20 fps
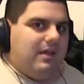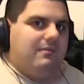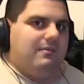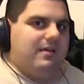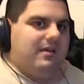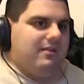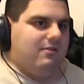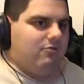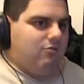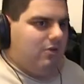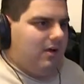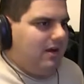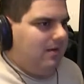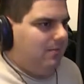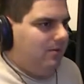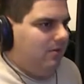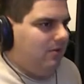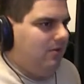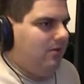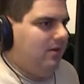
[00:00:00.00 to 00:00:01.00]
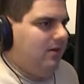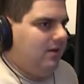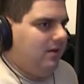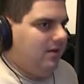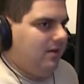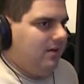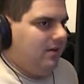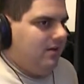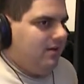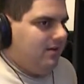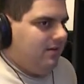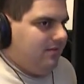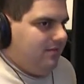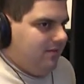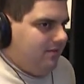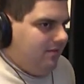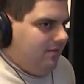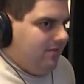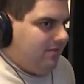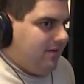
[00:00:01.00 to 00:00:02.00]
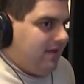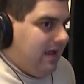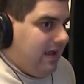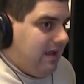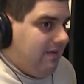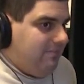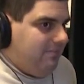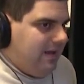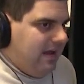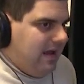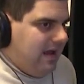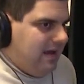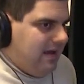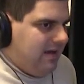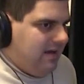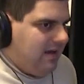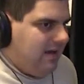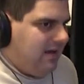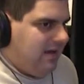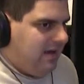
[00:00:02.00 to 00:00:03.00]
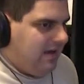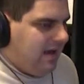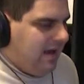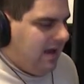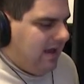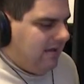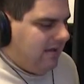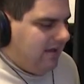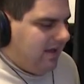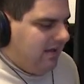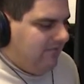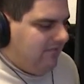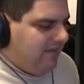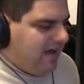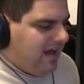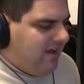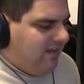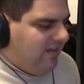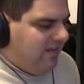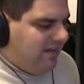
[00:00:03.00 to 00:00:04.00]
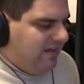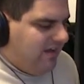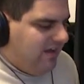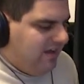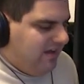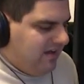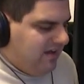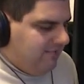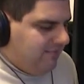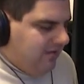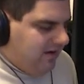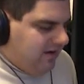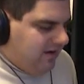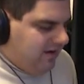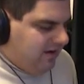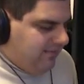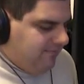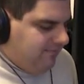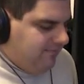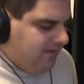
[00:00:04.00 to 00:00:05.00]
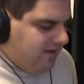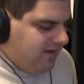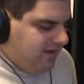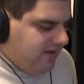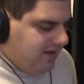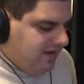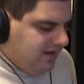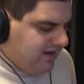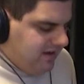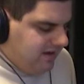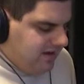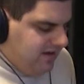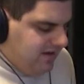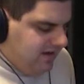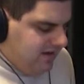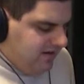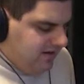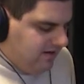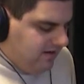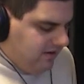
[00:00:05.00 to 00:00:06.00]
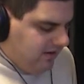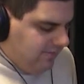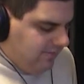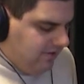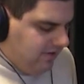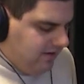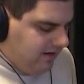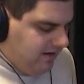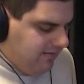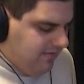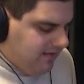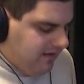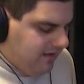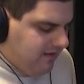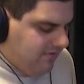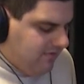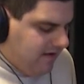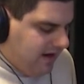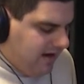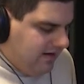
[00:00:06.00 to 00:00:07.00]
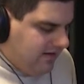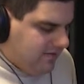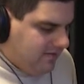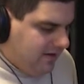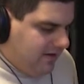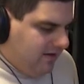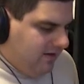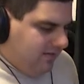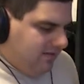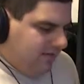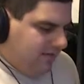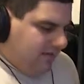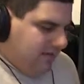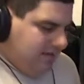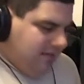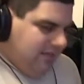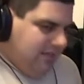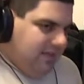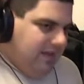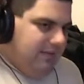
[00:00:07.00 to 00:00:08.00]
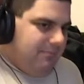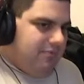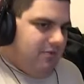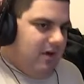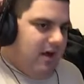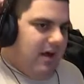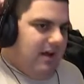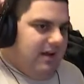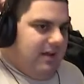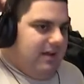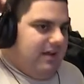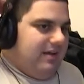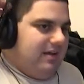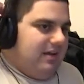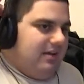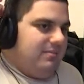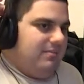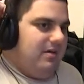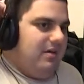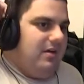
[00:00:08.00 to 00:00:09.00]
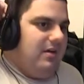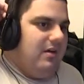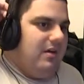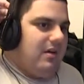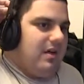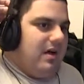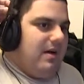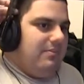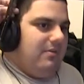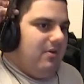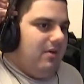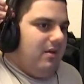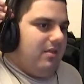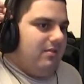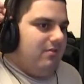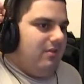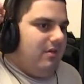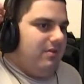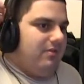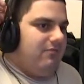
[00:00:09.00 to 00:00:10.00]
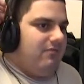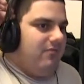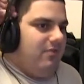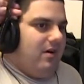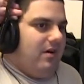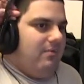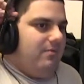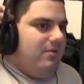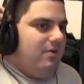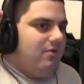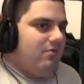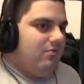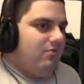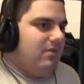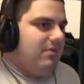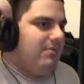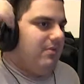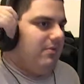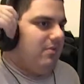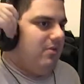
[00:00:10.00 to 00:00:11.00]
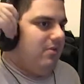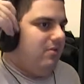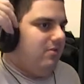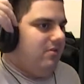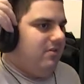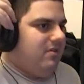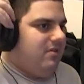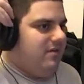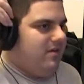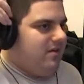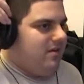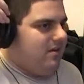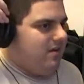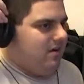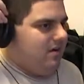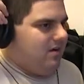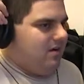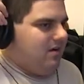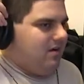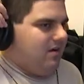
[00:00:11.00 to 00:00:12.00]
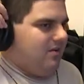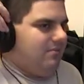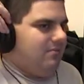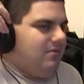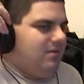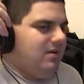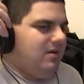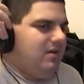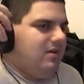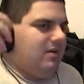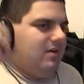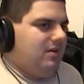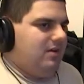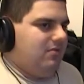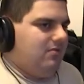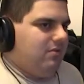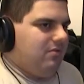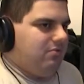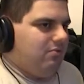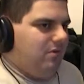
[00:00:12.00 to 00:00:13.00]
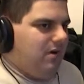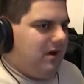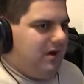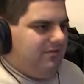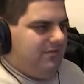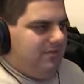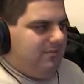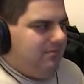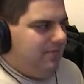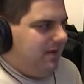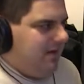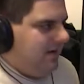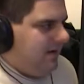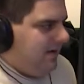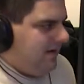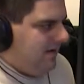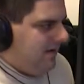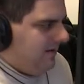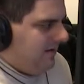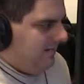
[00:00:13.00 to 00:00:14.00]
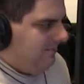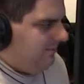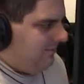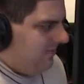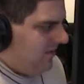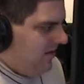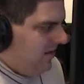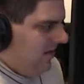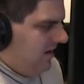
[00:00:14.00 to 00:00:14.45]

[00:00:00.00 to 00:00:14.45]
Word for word: is having an incredible junior campaign at Night Valley. But um, you know, you put him together, Roddy Scales, and then they brought in um a couple other ones from River Rouge, um, was one of them, and um,